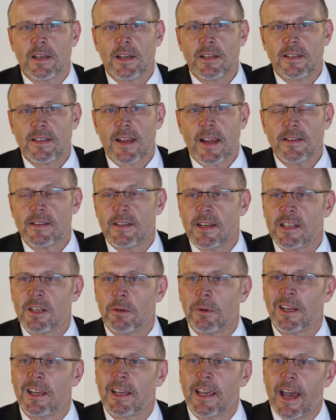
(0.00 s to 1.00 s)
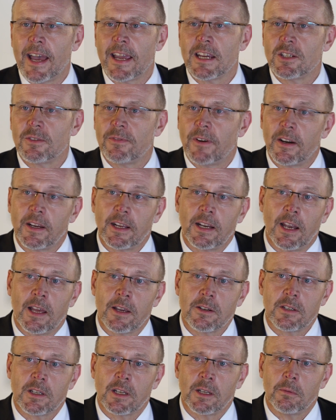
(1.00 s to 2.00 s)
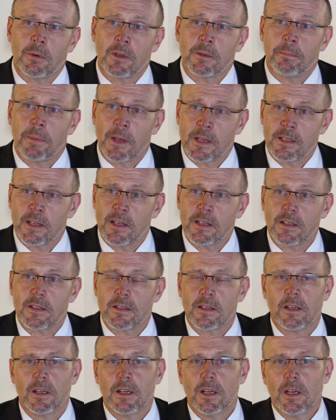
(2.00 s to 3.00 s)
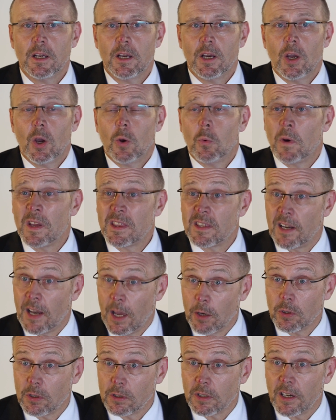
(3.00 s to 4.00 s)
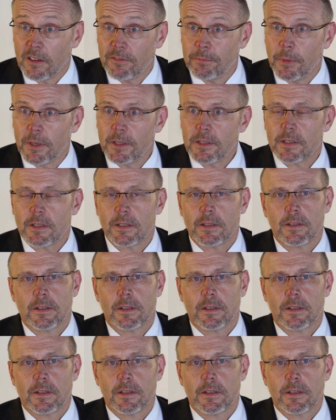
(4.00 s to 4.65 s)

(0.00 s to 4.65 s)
necessity to engage very closely with business, with local government,